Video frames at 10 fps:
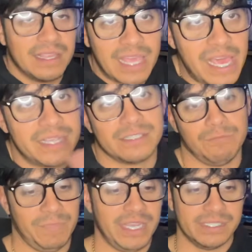That is
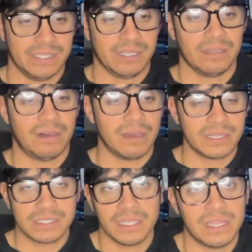amazing,
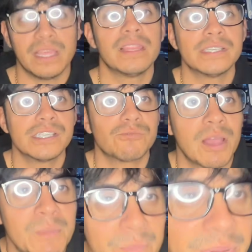honestly. Then this is why
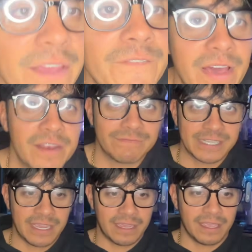I'm a big fan of
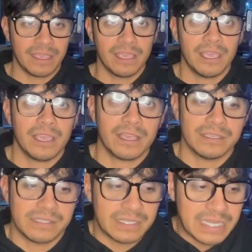tag,
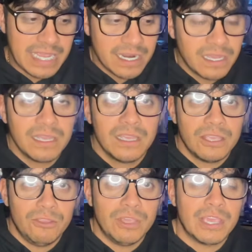because the data,
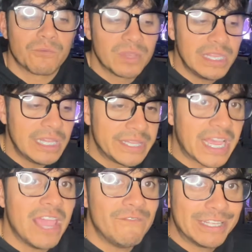you can really
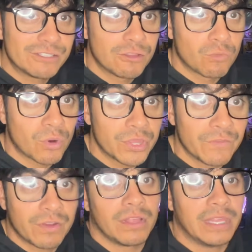dive into the world
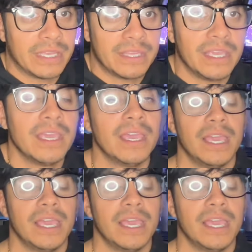of collecting.